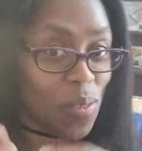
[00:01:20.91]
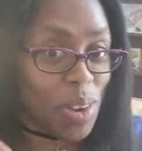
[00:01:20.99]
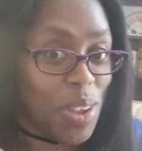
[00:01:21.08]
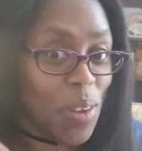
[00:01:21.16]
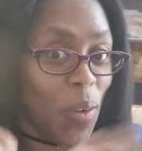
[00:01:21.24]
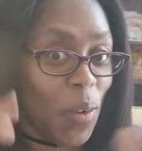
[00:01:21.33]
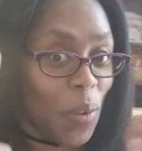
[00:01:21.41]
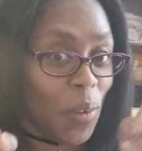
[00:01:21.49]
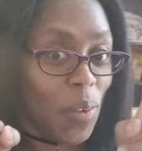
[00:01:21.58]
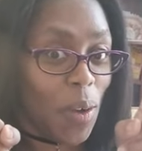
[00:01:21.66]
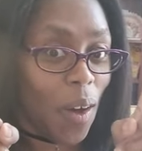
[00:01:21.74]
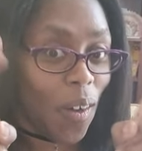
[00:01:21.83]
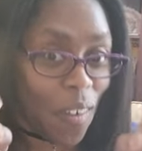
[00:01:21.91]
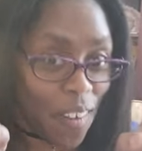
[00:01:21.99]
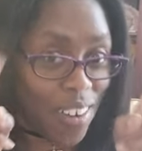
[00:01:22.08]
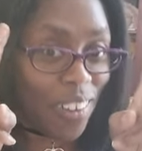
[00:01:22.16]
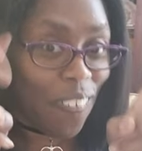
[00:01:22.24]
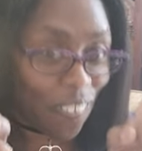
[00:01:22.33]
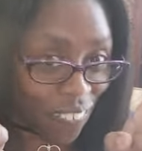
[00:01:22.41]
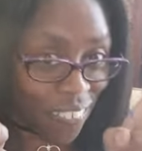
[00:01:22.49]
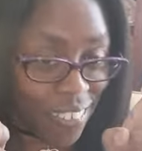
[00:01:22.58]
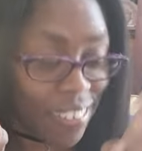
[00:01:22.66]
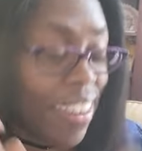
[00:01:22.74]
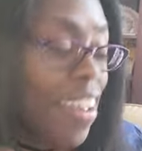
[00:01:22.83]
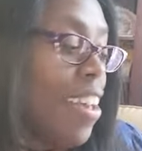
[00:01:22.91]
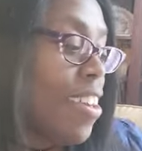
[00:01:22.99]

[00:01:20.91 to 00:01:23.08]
real articles.